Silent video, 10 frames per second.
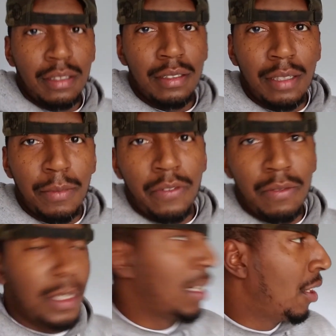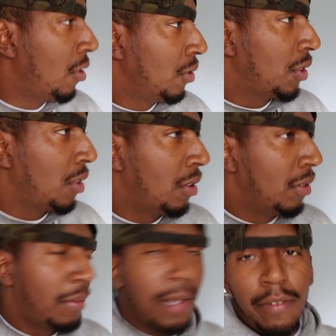Some of them didn't go,
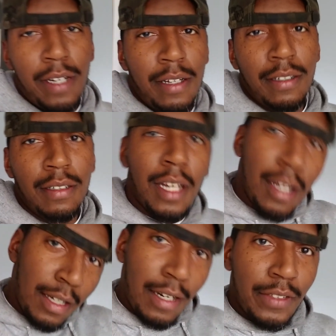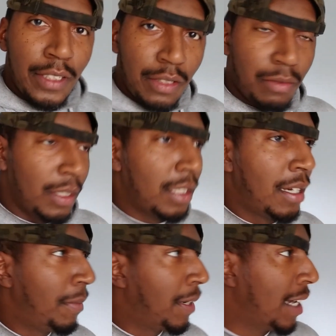so I'm have a conversation with
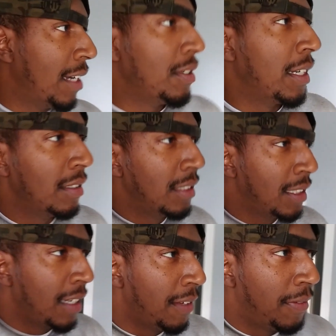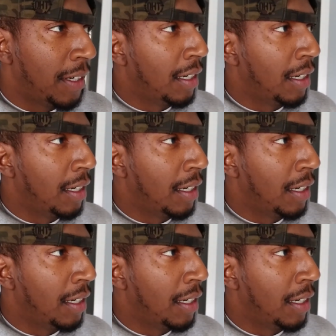my contractor, see if